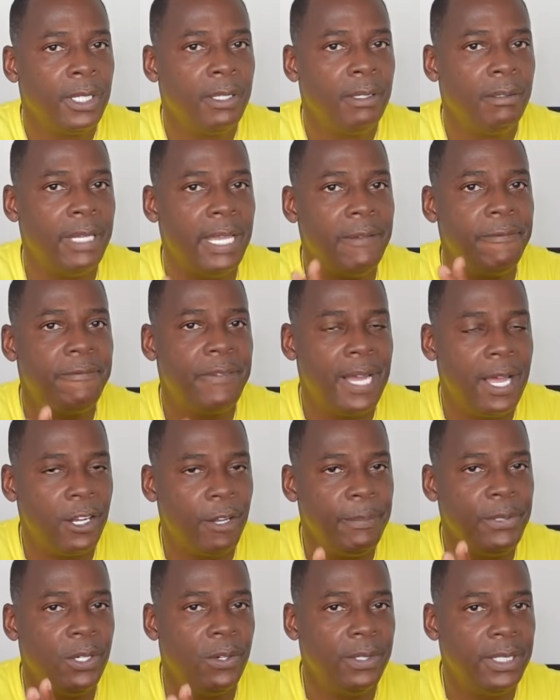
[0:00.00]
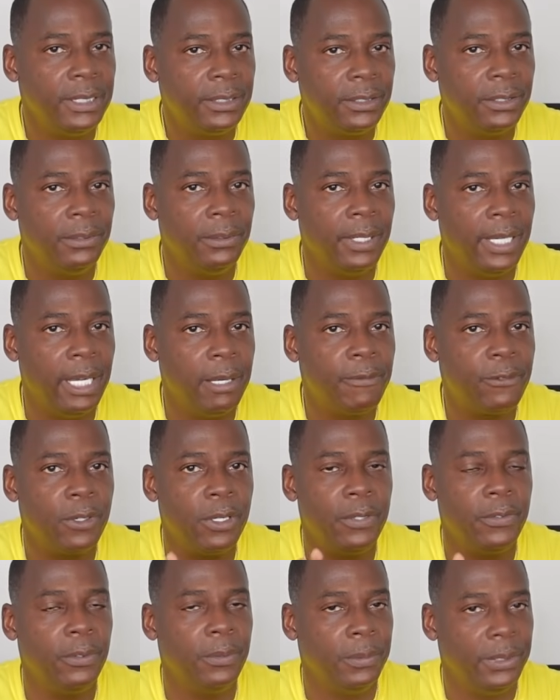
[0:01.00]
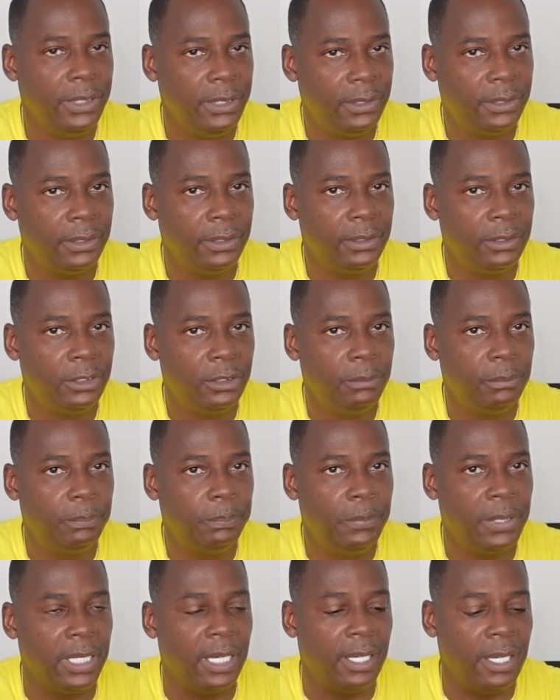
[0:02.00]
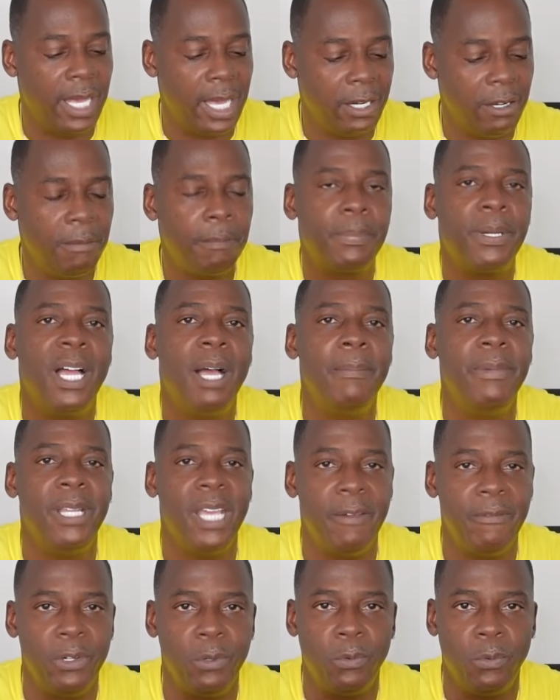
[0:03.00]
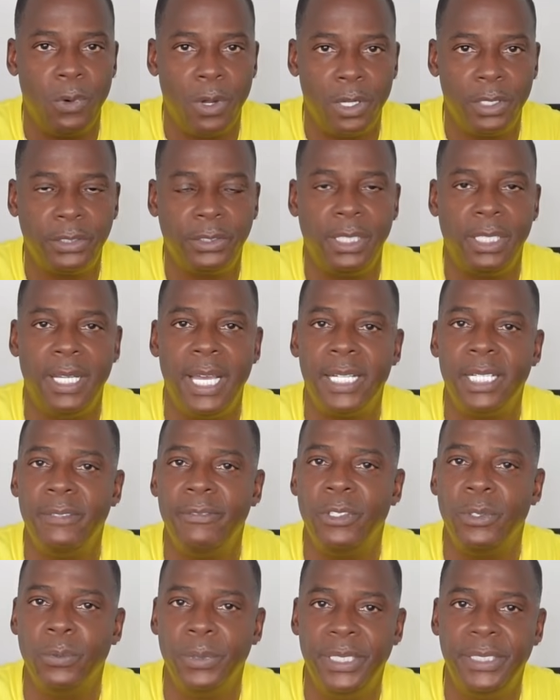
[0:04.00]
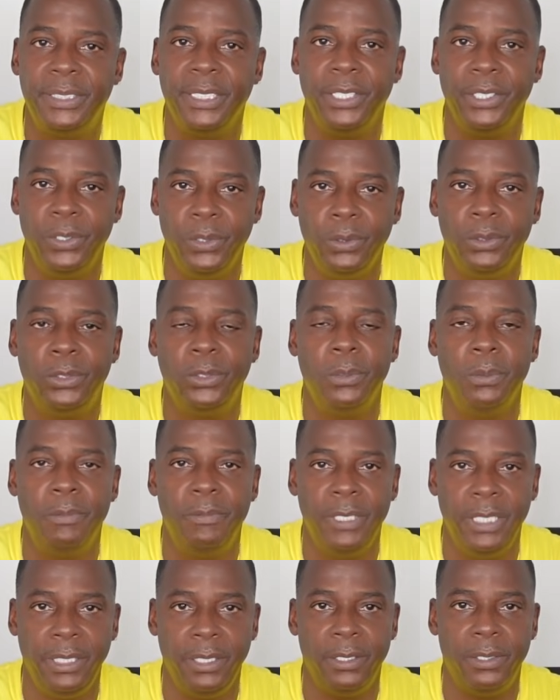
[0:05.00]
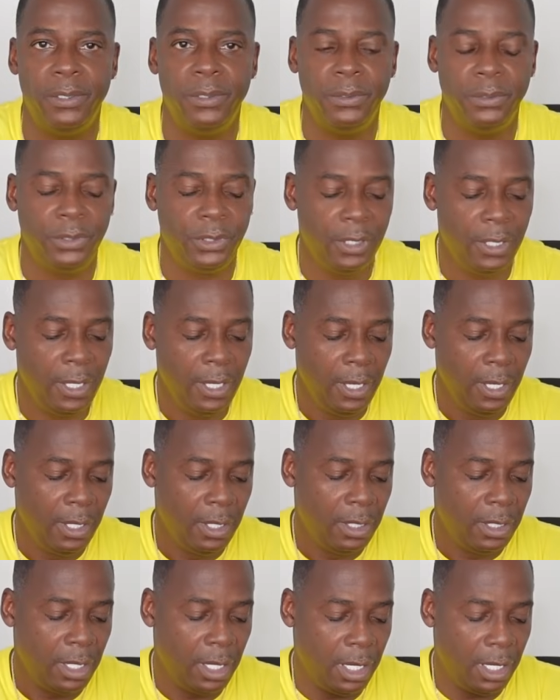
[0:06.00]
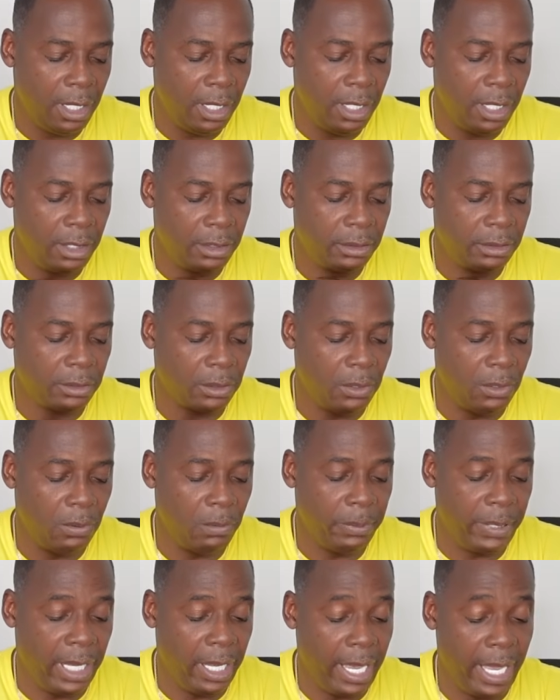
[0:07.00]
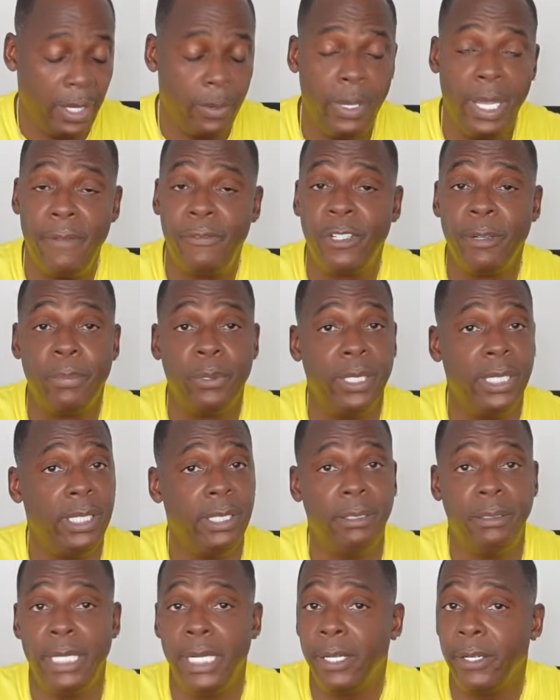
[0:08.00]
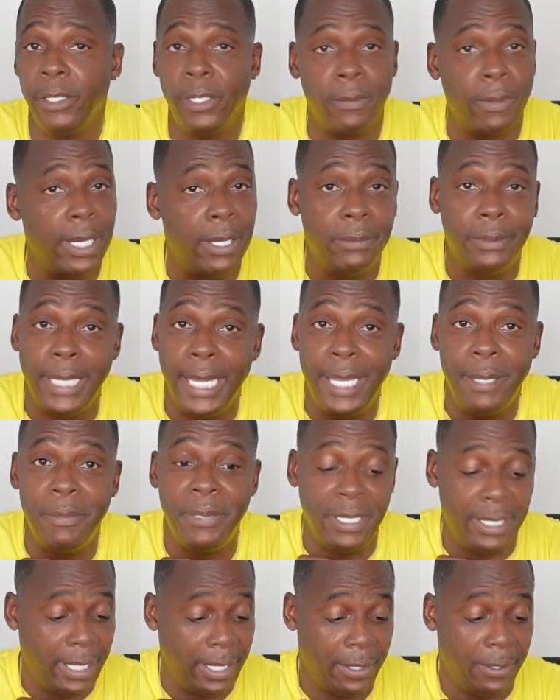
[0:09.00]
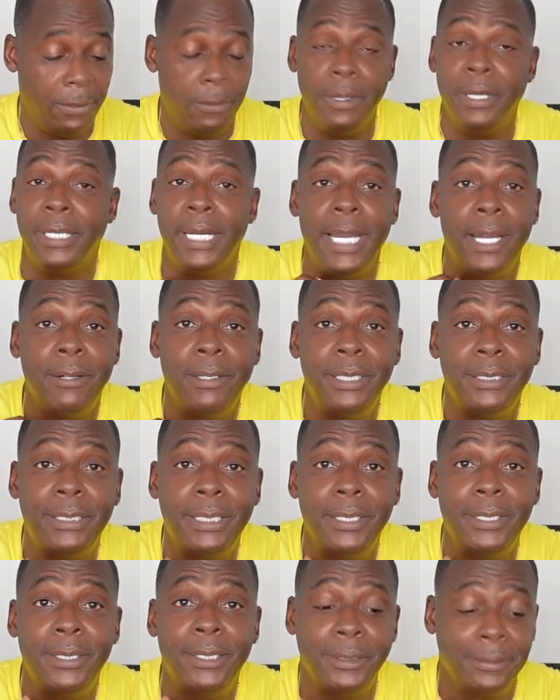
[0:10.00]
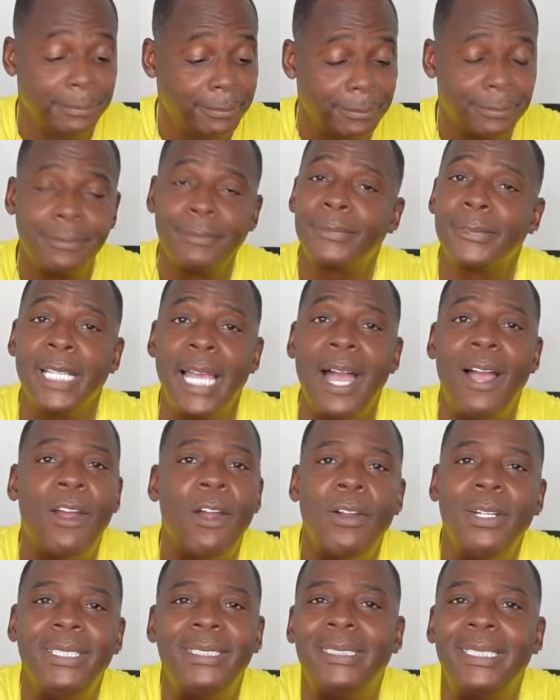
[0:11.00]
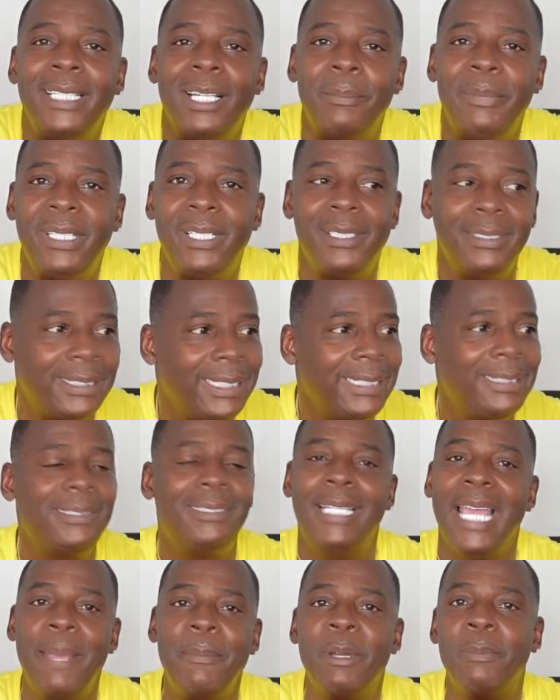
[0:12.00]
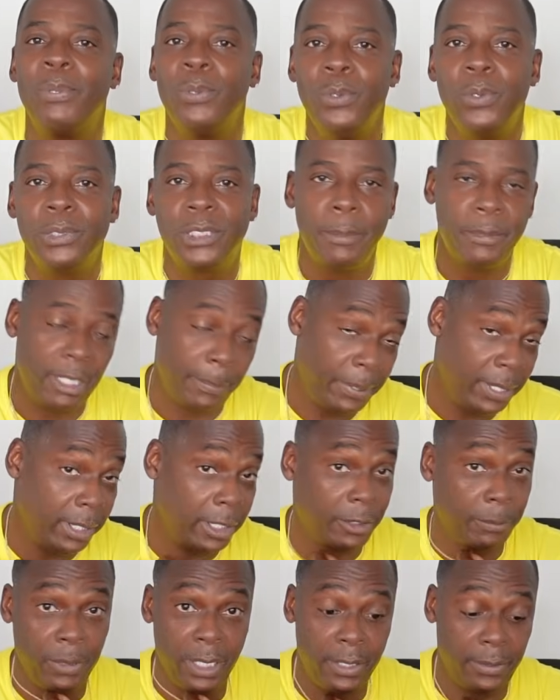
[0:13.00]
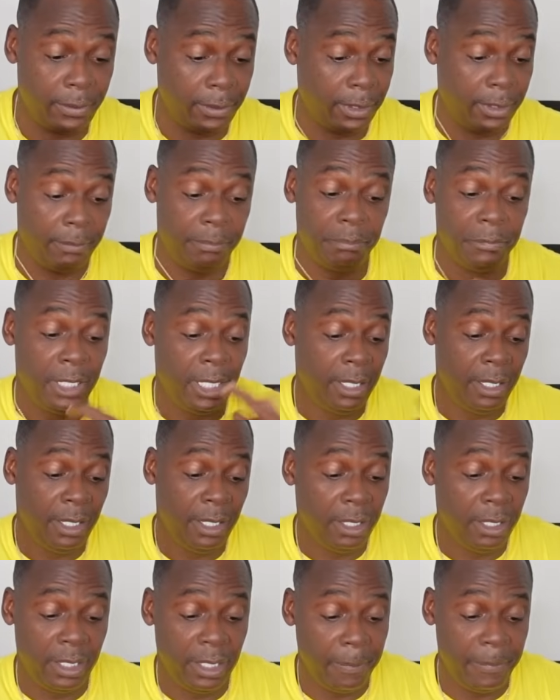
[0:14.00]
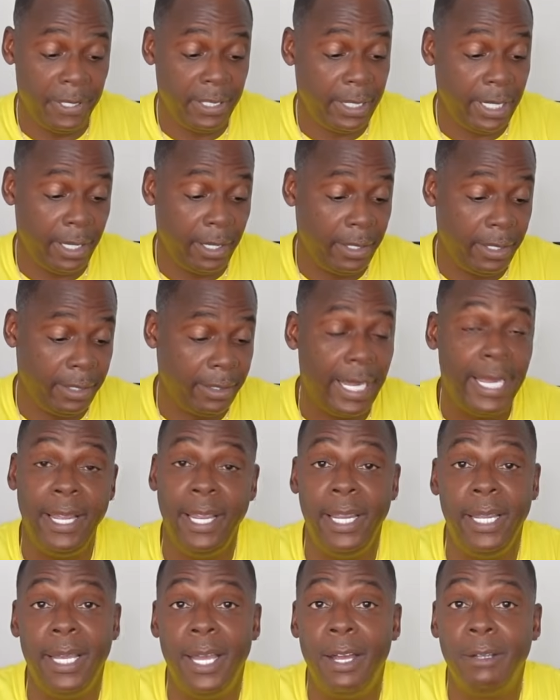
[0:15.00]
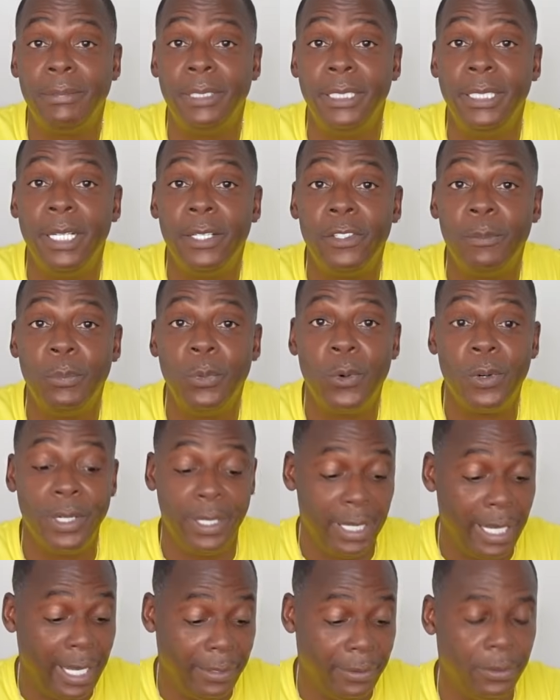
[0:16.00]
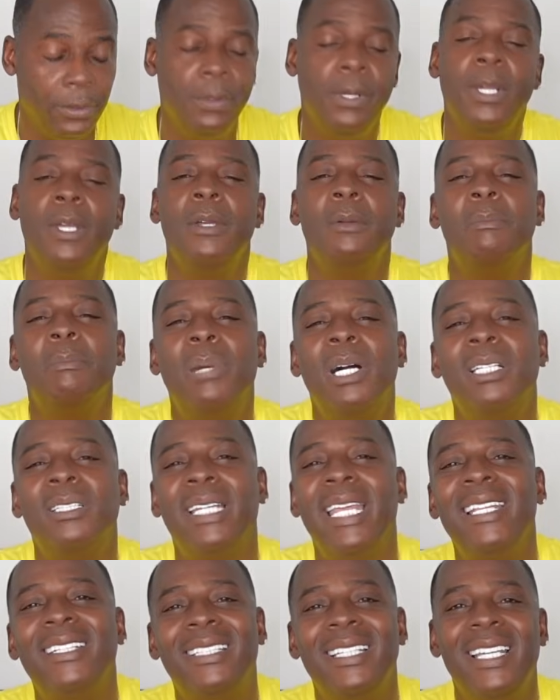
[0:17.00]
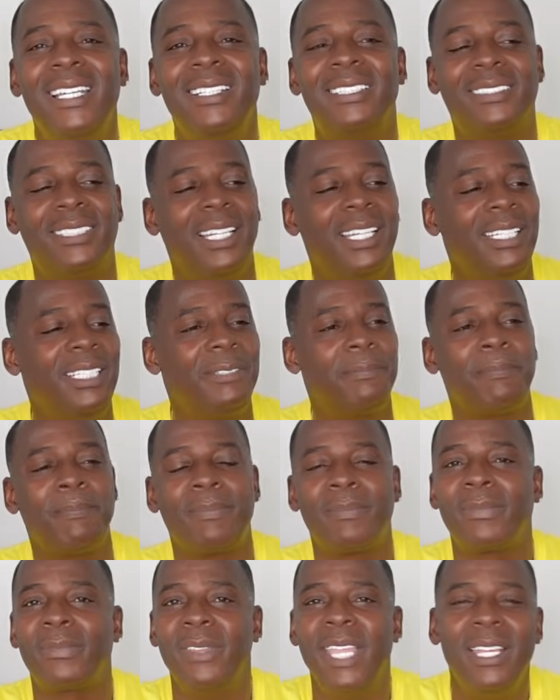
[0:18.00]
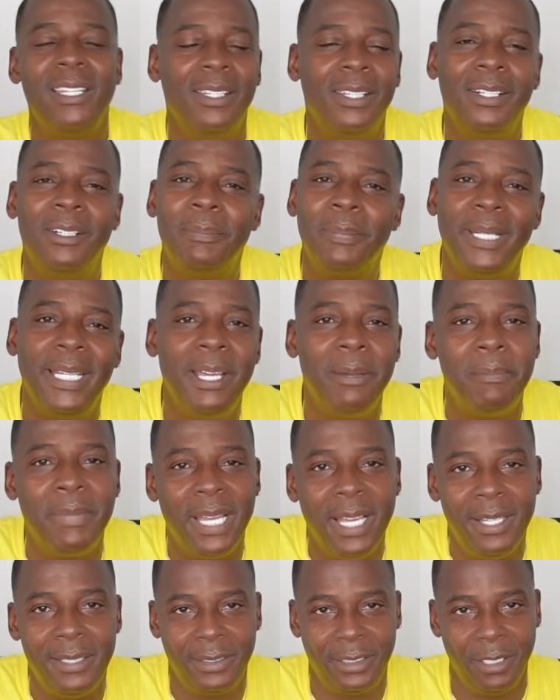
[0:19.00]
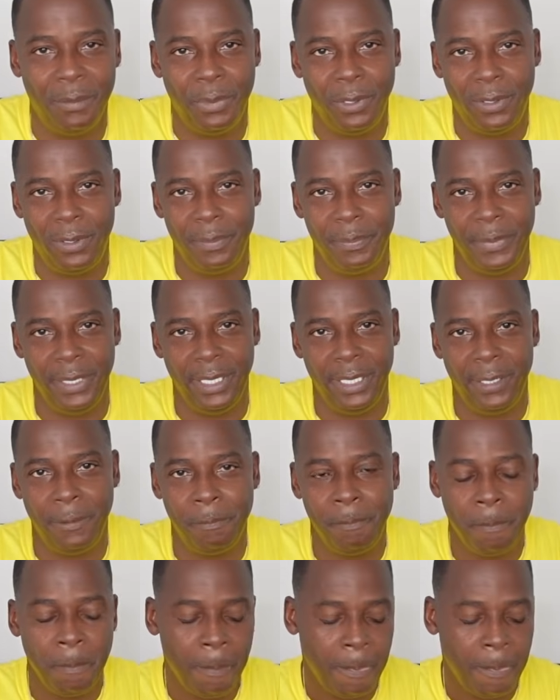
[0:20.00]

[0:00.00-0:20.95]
they follow me on Instagram for other reasons. But a lot of them probably haven't watched a lot of the recent YouTube videos. Uh, so yeah, I don't have to bring Darian around Damon here. When Darian's here, I hardly see him because he's Damon pulls up to pick his brother up him and Darian, they hang out together more than I do. But they think it's like they love playing basketball, man.